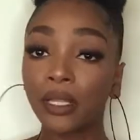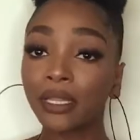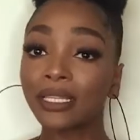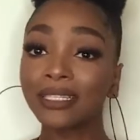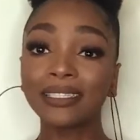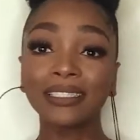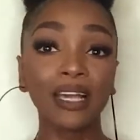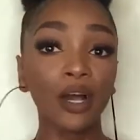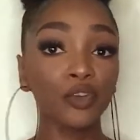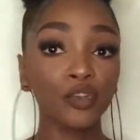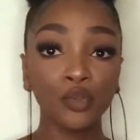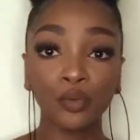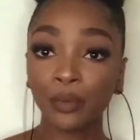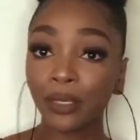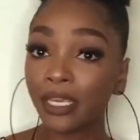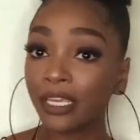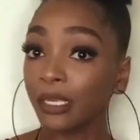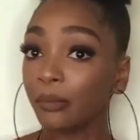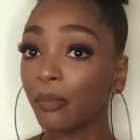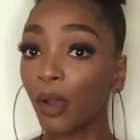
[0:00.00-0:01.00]
This is how you
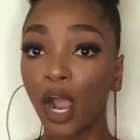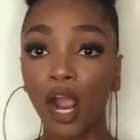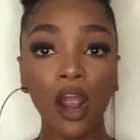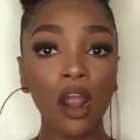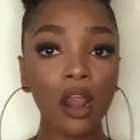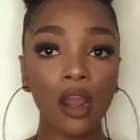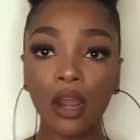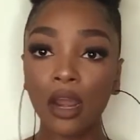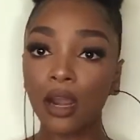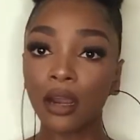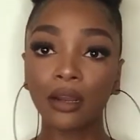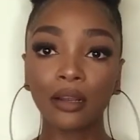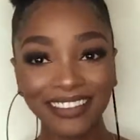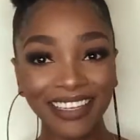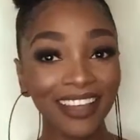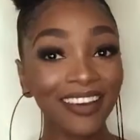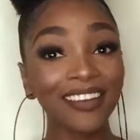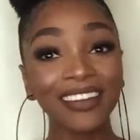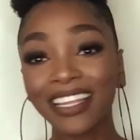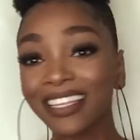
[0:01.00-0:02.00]
keep her.
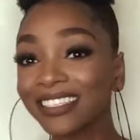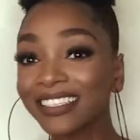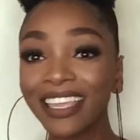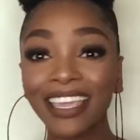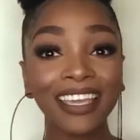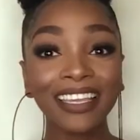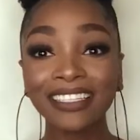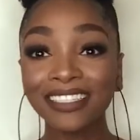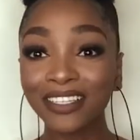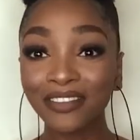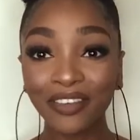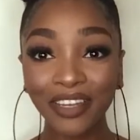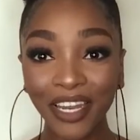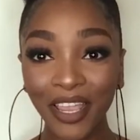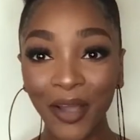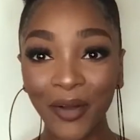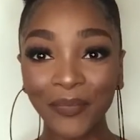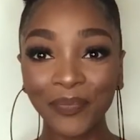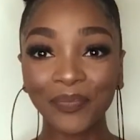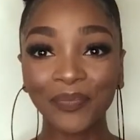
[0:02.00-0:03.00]
Now let's get into the video.